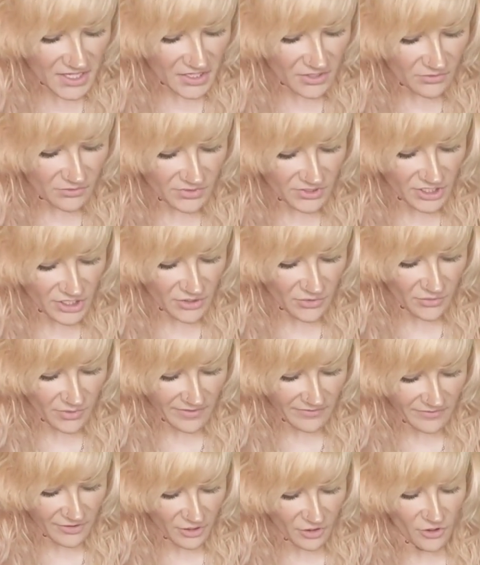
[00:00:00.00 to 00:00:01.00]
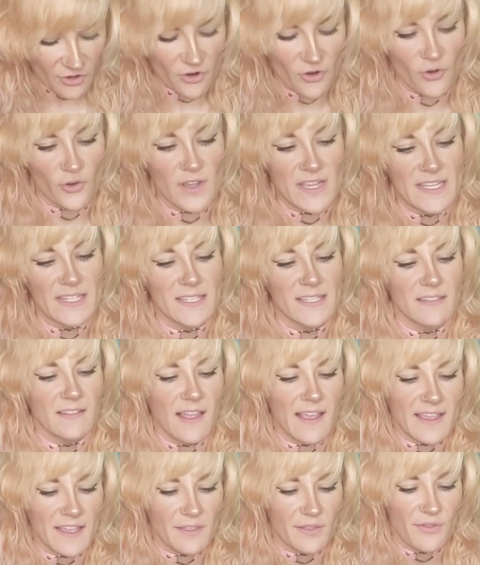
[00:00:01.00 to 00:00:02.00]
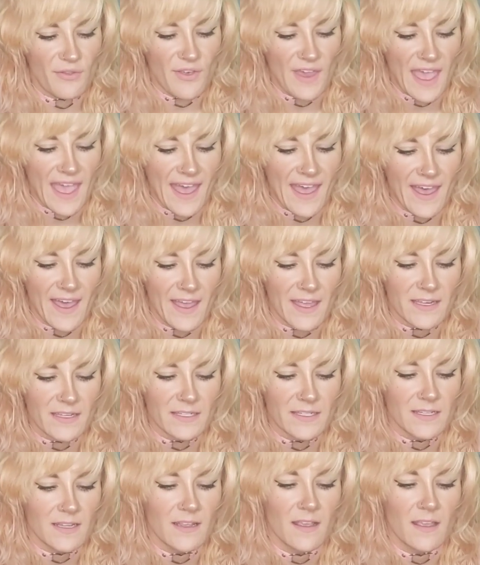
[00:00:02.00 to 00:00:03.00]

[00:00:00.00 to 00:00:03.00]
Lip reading: use you with your crease like that.